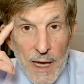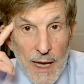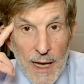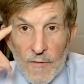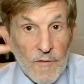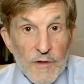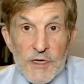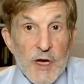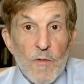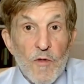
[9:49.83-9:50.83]
And for
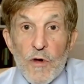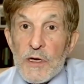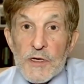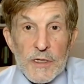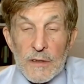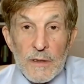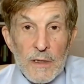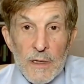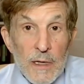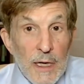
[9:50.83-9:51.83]
some reason,
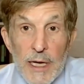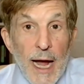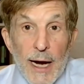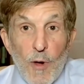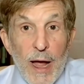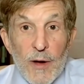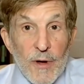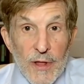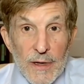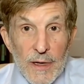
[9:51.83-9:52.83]
he got away
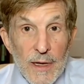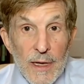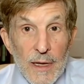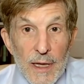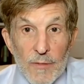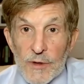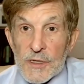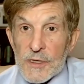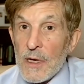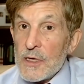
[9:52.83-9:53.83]
with it. It
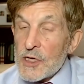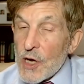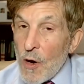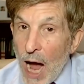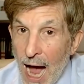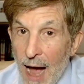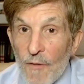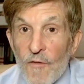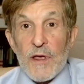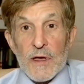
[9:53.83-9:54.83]
was so
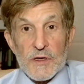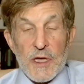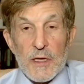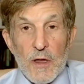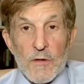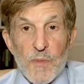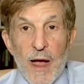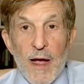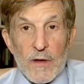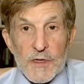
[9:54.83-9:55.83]
obvious that those
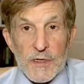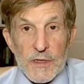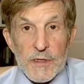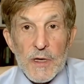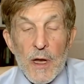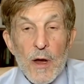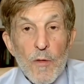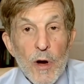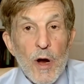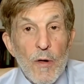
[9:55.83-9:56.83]
policies
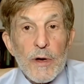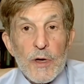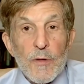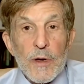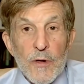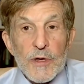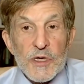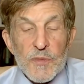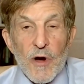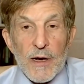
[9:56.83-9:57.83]
were going to
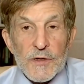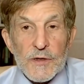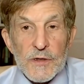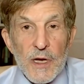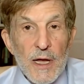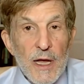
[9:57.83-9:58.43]
increase prices.